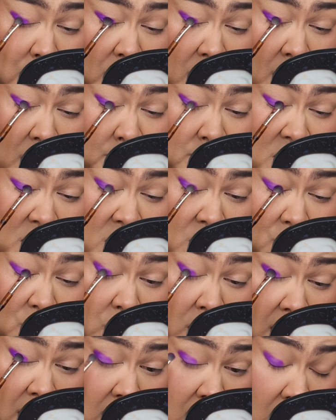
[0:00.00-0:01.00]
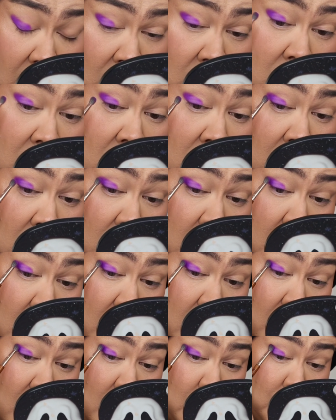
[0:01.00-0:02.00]
p.m. screening.
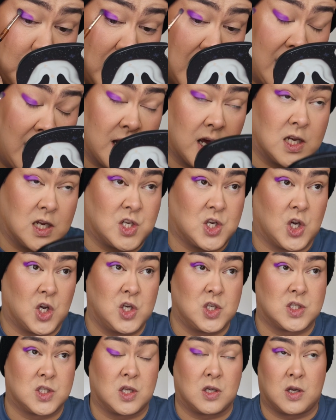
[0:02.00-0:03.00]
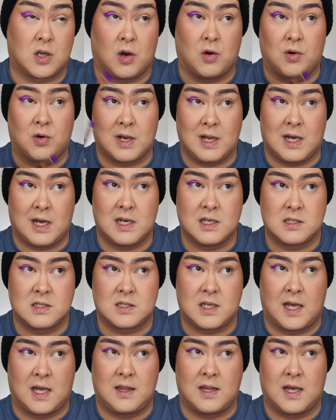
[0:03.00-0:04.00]
And I chose the gold
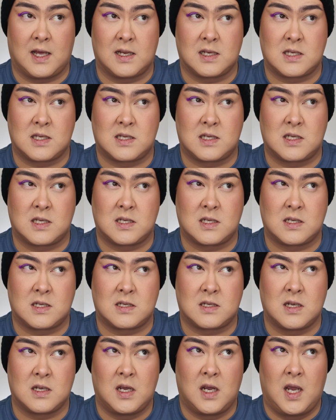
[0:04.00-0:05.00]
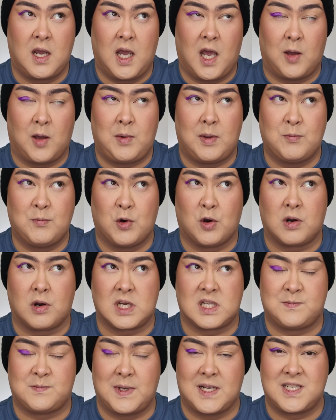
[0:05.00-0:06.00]
class, and that's a bit more
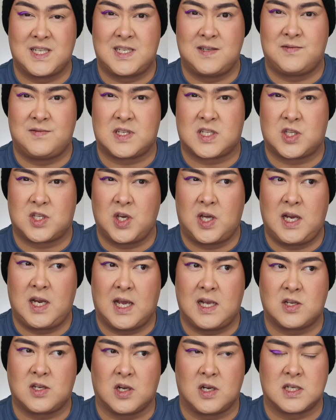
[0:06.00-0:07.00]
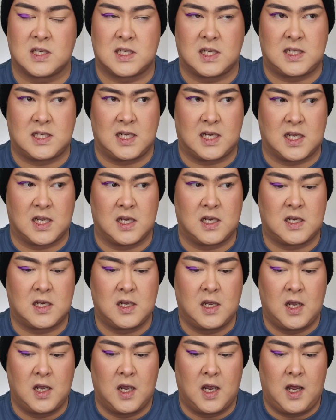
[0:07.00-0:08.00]
expensive. It's $38 a ticket,
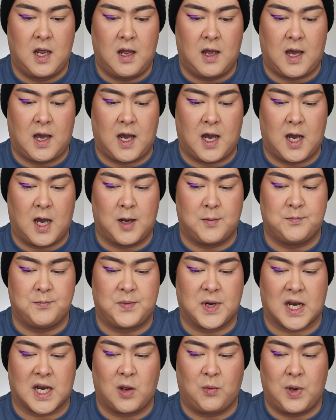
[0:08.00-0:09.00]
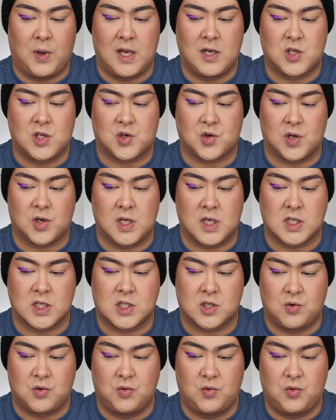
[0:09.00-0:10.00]
but I went during
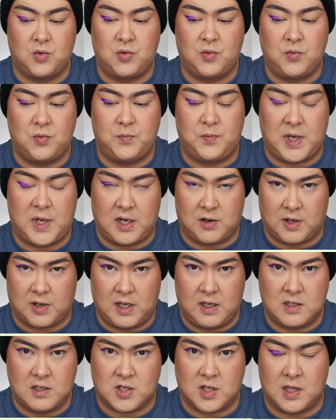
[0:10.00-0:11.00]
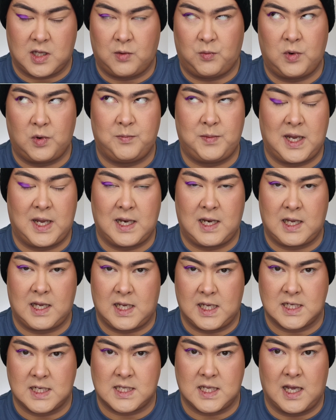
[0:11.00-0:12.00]
school period, so there wouldn't be any
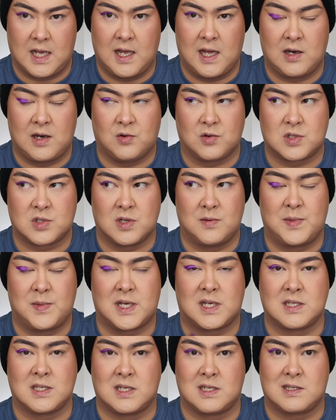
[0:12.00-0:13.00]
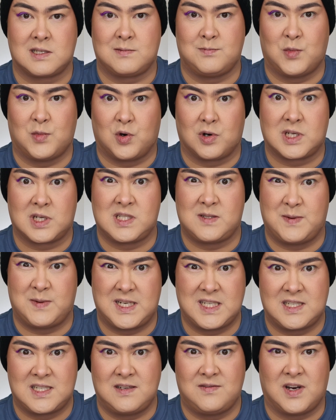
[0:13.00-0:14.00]
kids there, and also because it's more
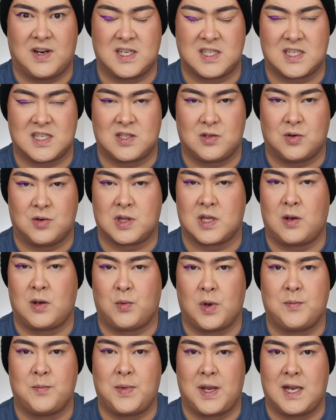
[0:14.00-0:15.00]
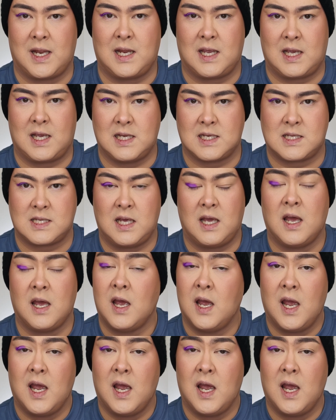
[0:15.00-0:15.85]
expensive, I just thought there won't be any kids there,